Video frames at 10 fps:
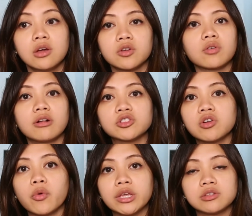You're
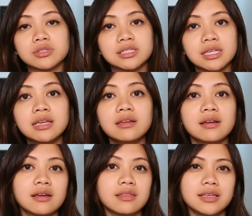also going to see
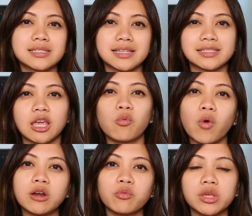these, let's say,
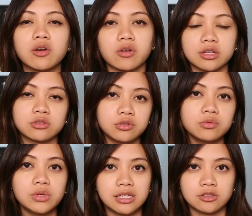1 week or a
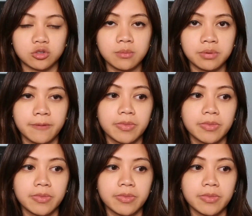2-week trip